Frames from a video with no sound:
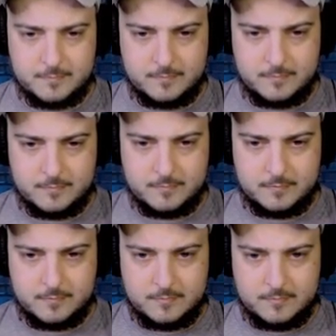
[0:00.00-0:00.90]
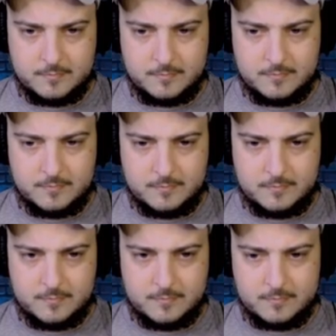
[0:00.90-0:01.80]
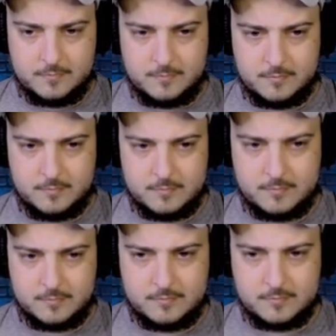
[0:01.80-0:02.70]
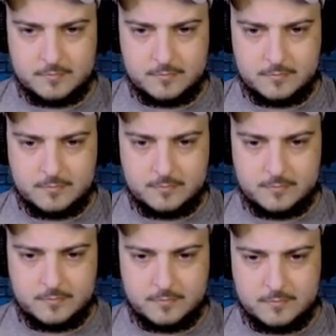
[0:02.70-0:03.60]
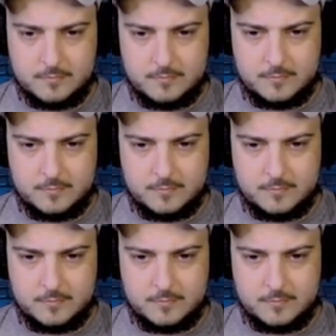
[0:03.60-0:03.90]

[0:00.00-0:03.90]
No one is speaking in this clip.